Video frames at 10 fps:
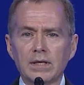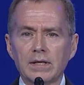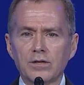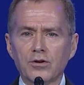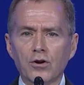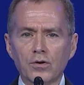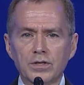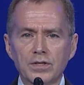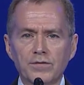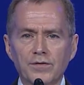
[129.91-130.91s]

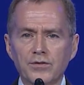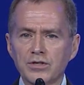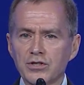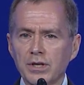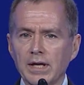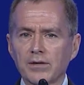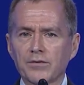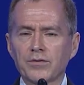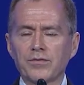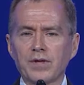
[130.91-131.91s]
Encouraging physician
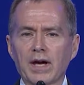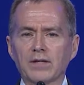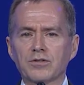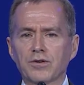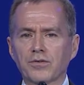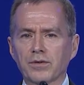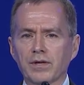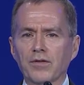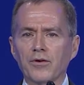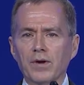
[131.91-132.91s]
anesthesiologists and
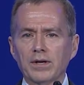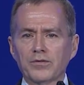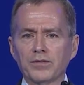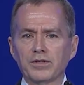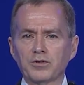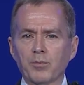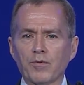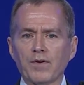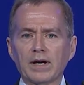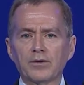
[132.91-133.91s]
other anesthesia
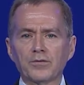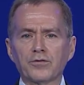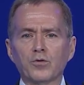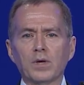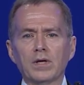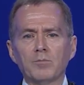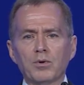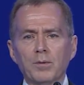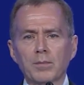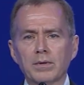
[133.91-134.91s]
providers to
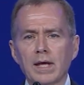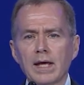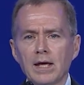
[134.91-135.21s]
implement